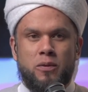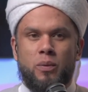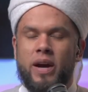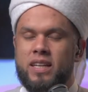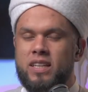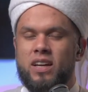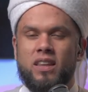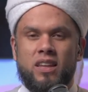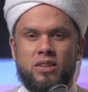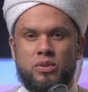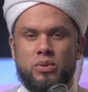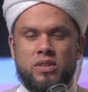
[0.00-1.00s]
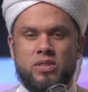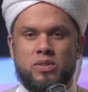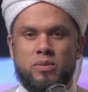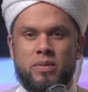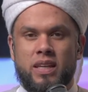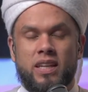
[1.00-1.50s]
Why did Allah do this
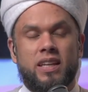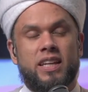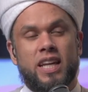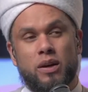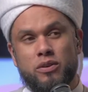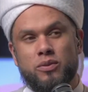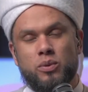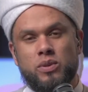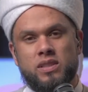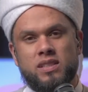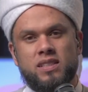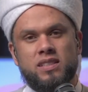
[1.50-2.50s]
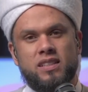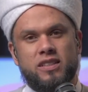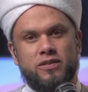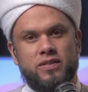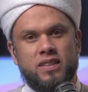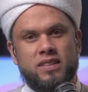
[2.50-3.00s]
to me? Now, of course, this is a
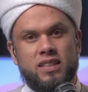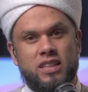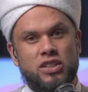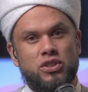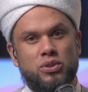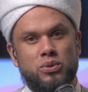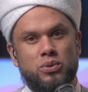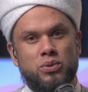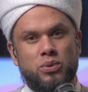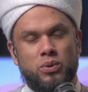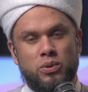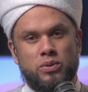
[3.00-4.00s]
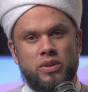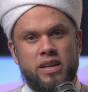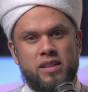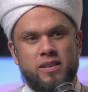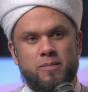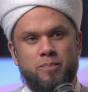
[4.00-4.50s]
different issue
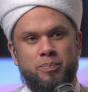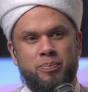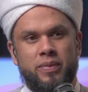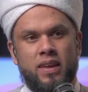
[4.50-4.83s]
altogether.